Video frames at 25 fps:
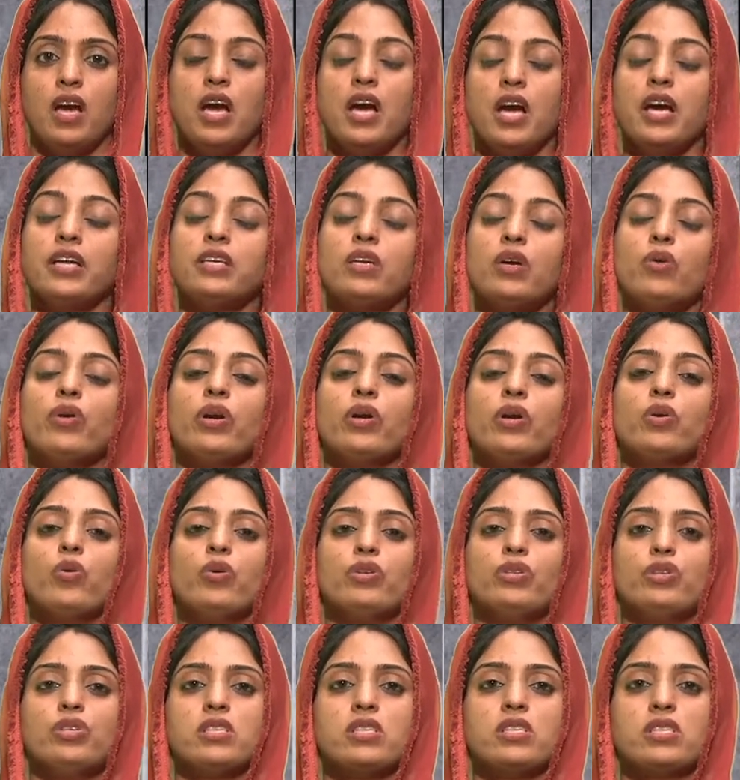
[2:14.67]
Now we are going
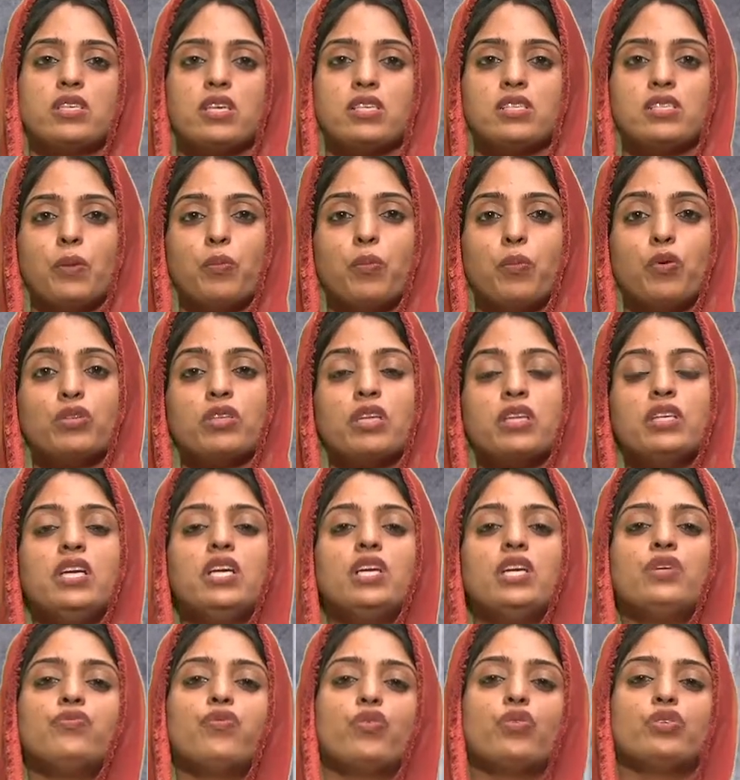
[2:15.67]
to discuss about the
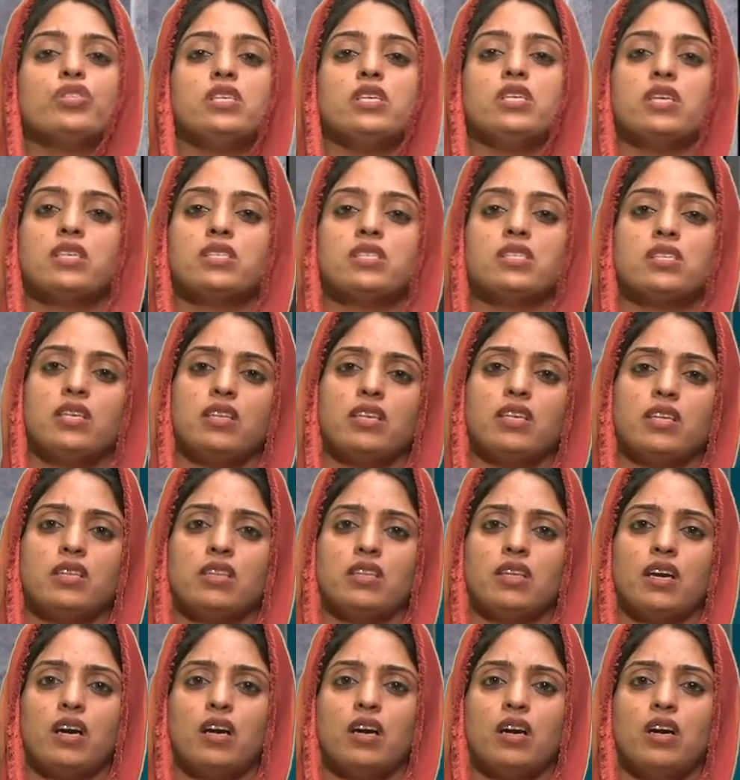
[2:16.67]
need for GST in
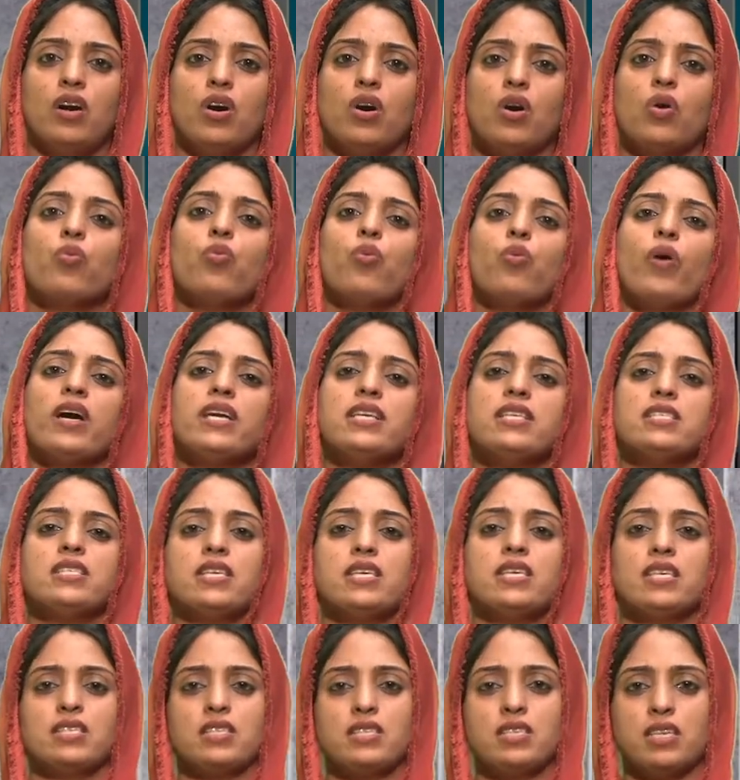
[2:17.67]
India. Why
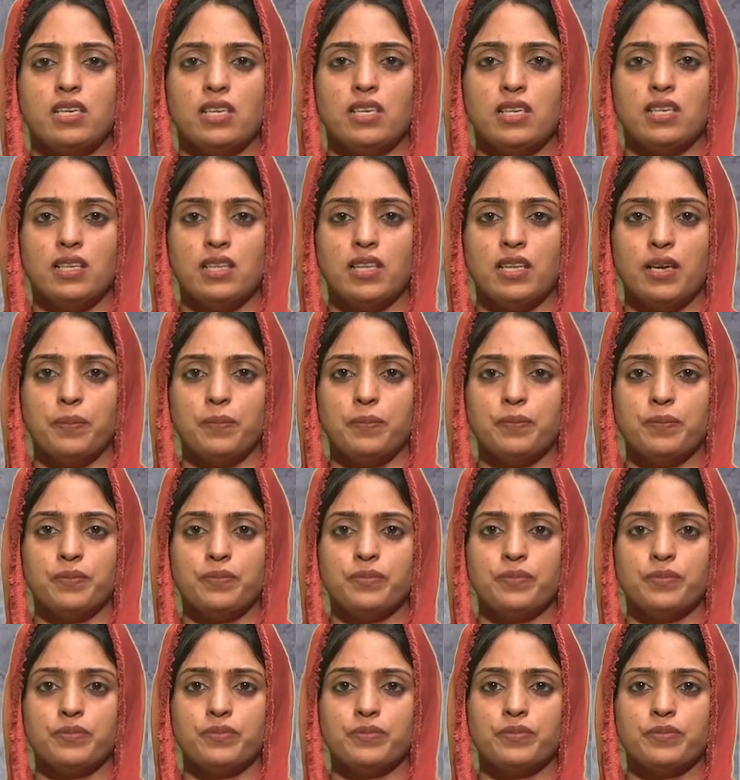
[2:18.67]
GST in India?
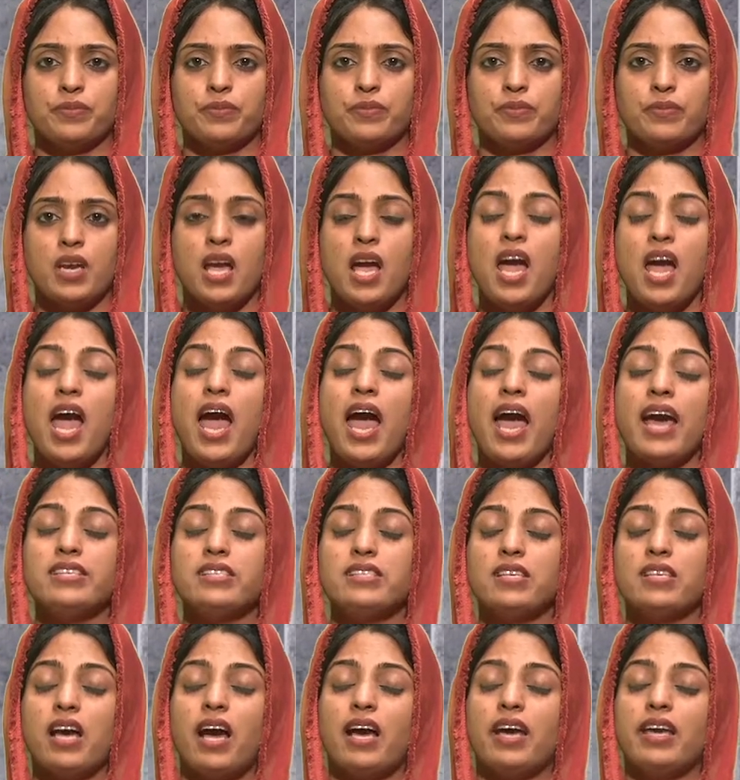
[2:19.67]
As
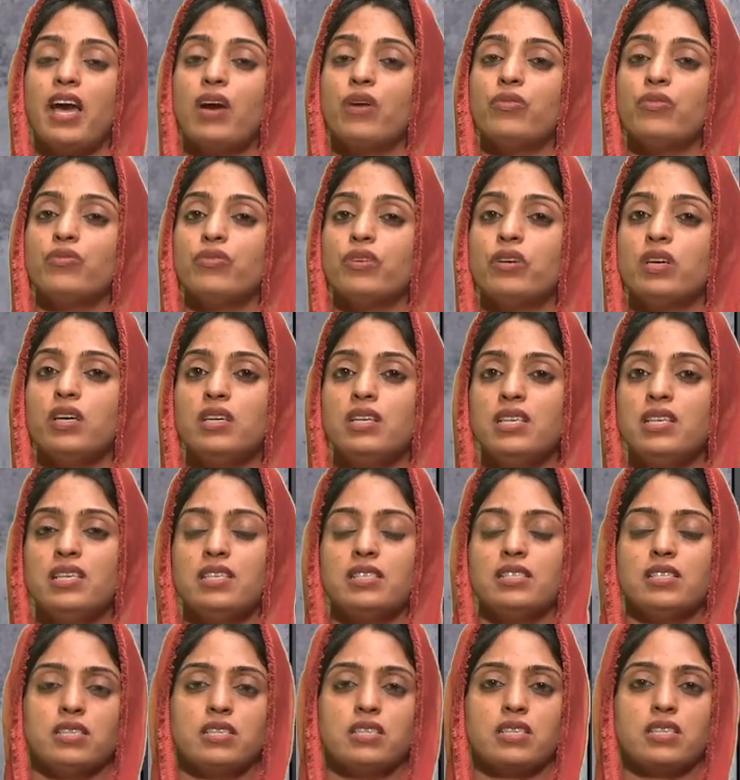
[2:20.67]
I have earlier
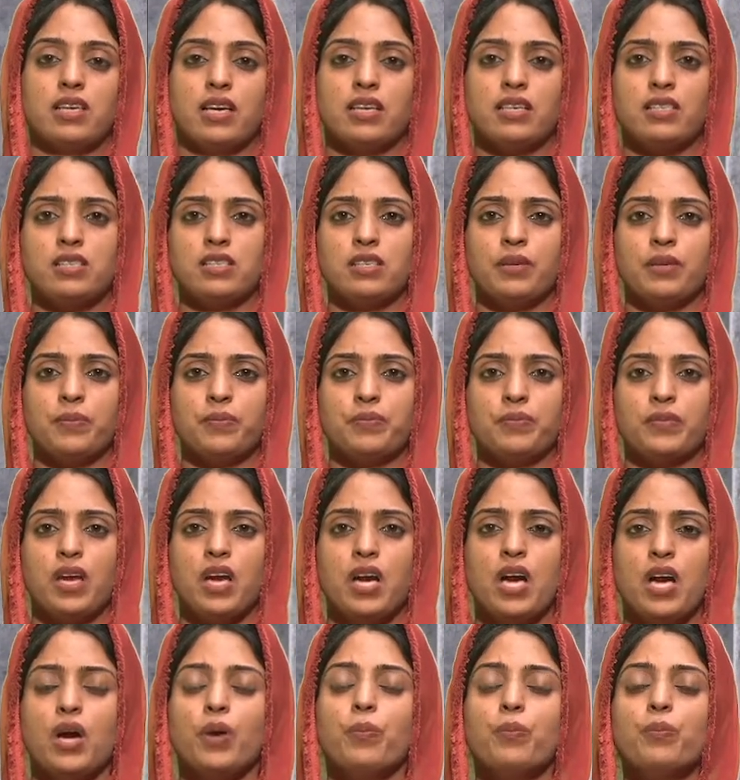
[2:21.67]
discussed,
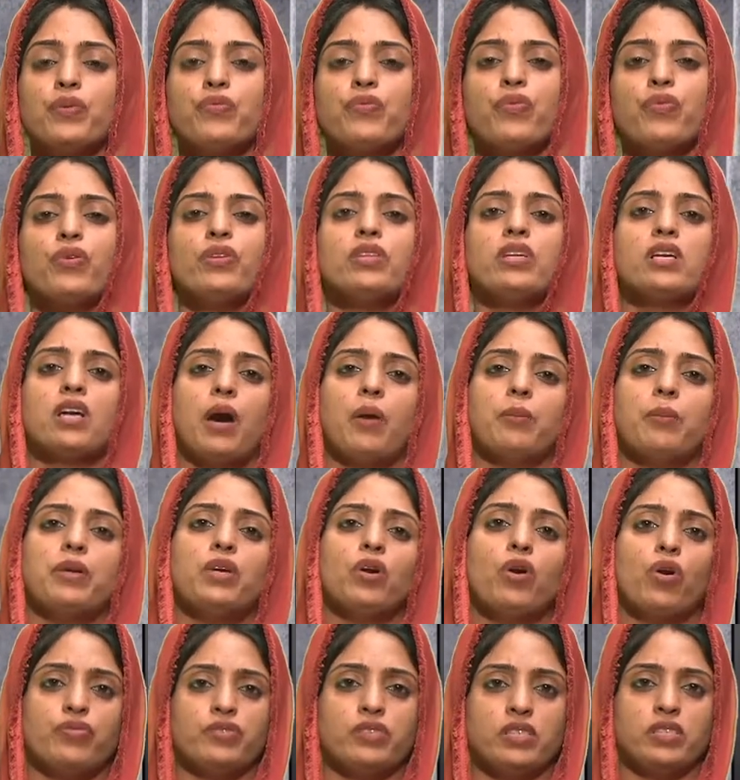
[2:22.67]
before the coming
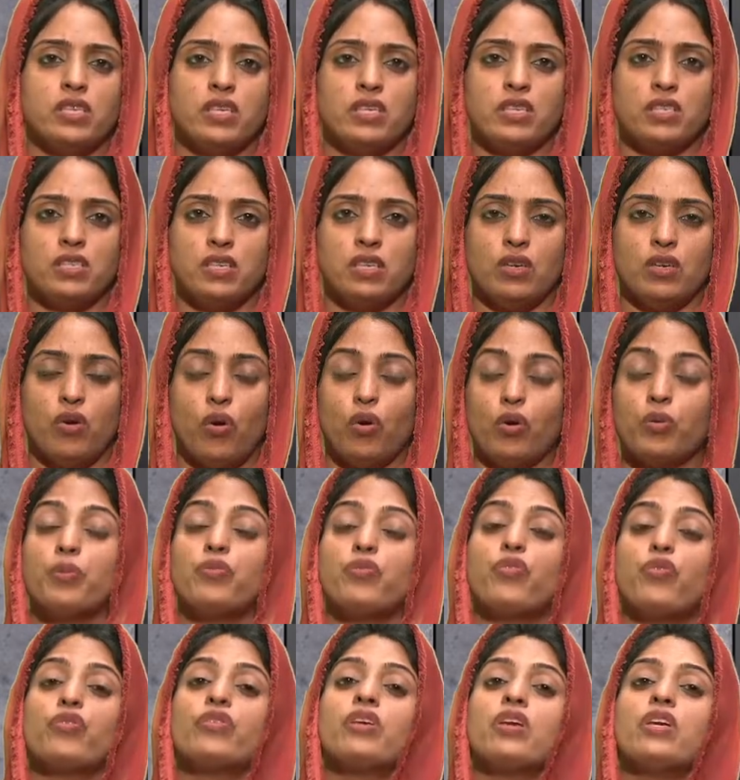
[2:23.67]
of GST or
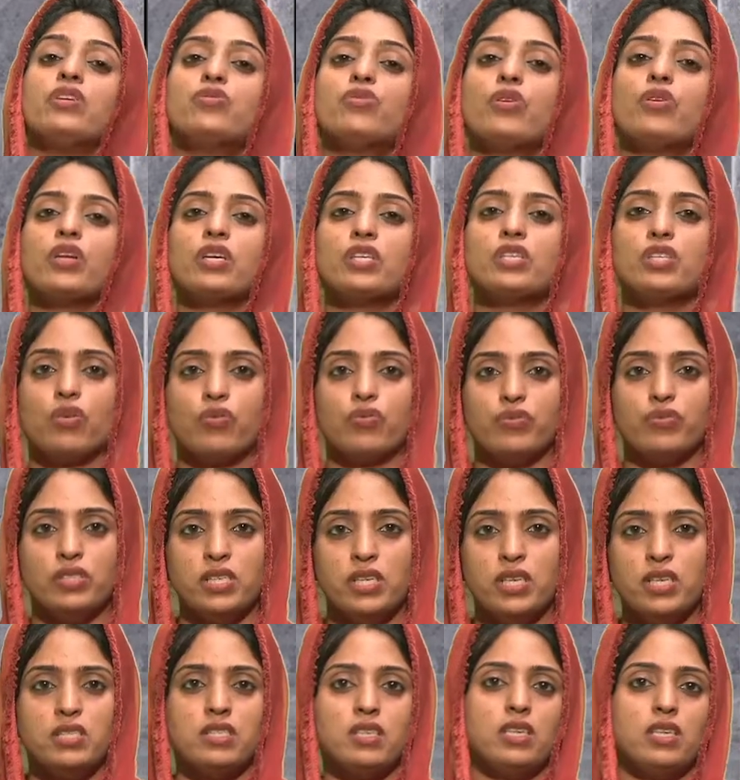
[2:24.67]
before the introduction of
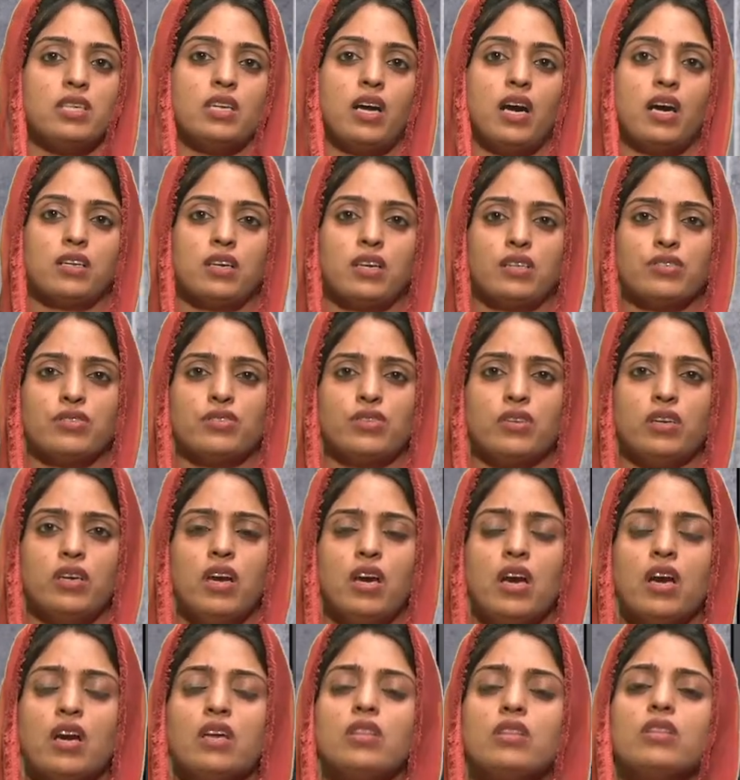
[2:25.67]
GST in our country,
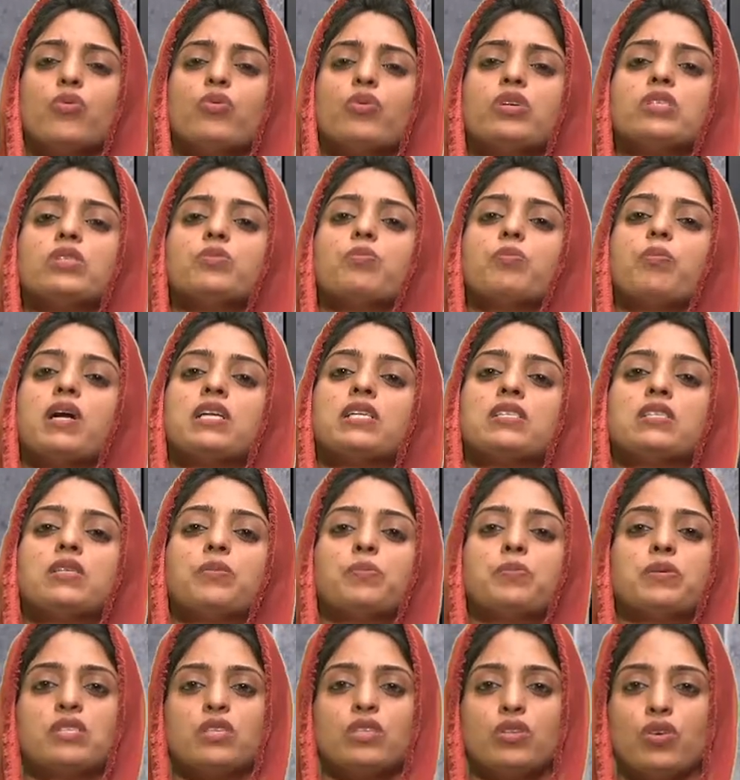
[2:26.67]
there was
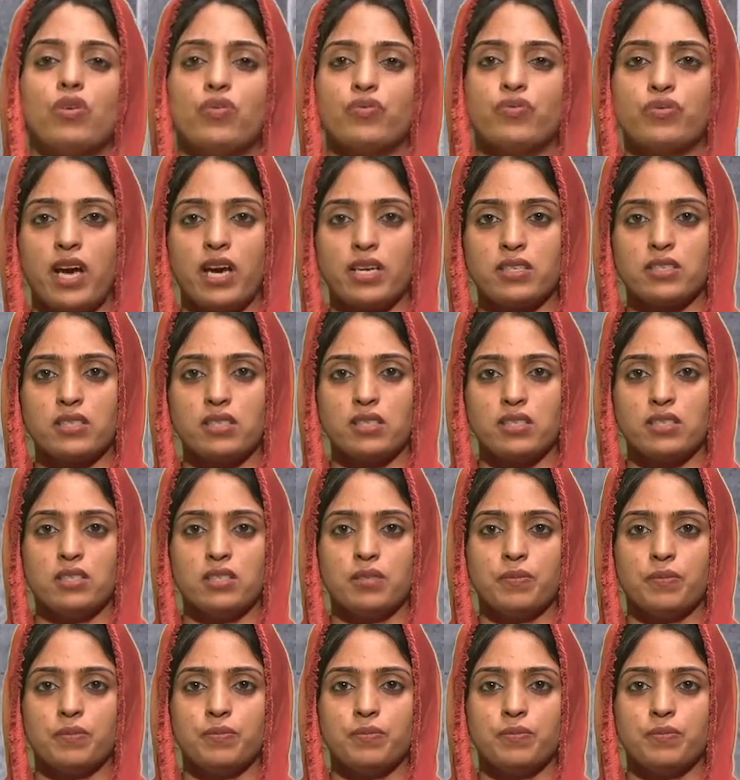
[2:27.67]
multiplicity of taxes.